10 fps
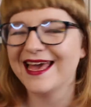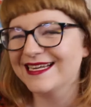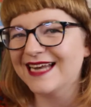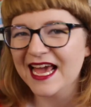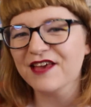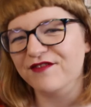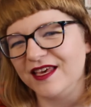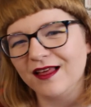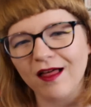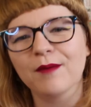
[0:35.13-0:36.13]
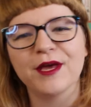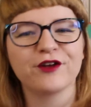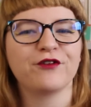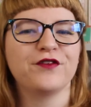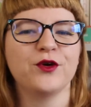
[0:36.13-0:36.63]
In an AV Club
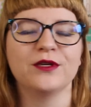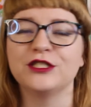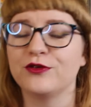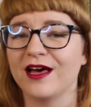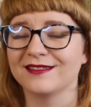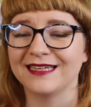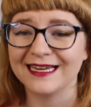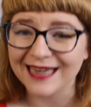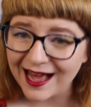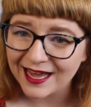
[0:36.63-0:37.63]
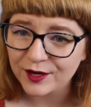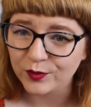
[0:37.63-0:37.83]
interview in 2009,